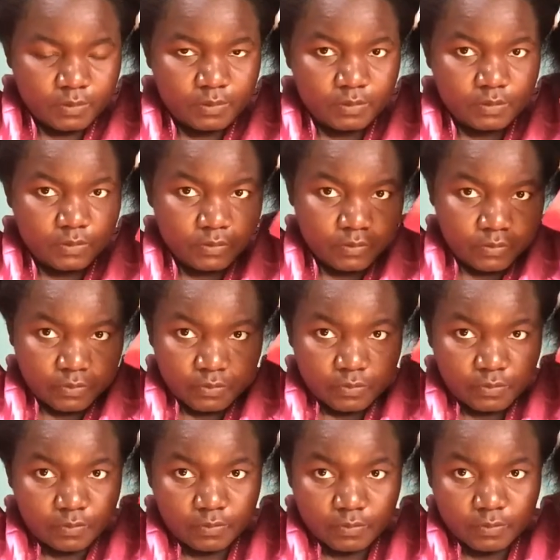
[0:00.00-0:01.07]
So
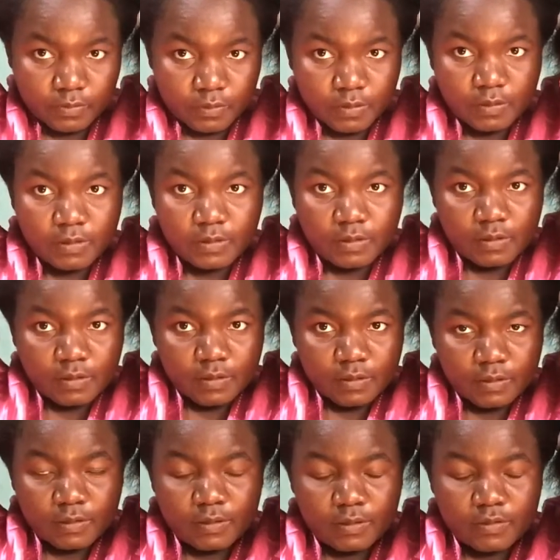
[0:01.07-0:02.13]

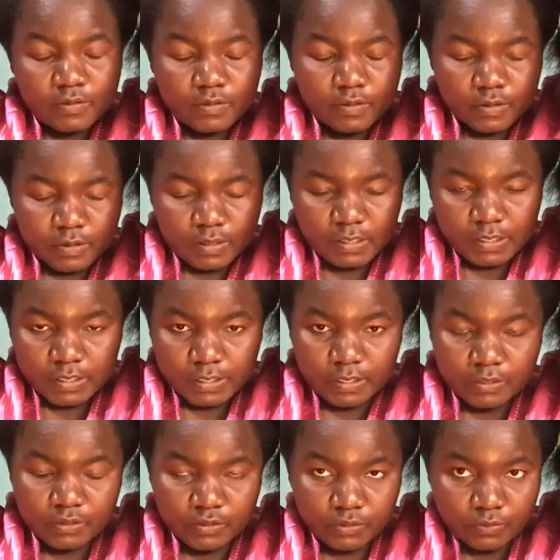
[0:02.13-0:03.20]
you don't really
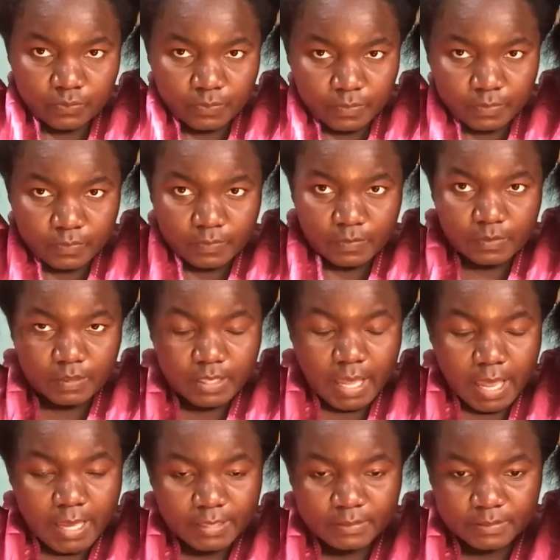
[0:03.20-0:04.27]
need to be
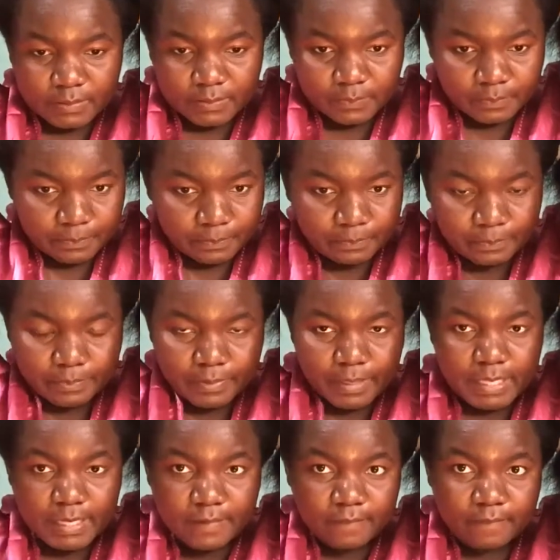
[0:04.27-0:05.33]
that
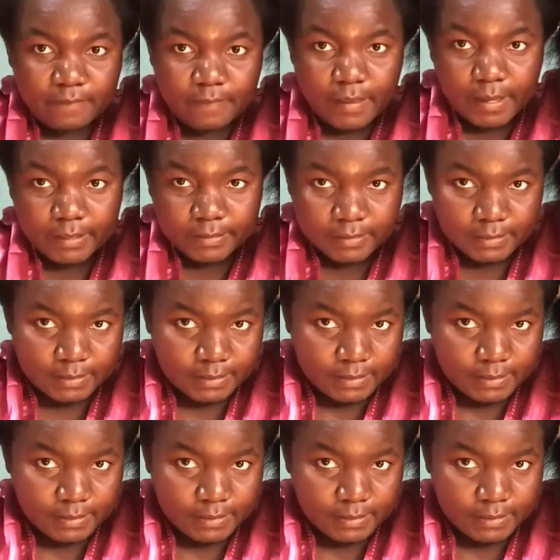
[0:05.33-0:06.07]
perfect.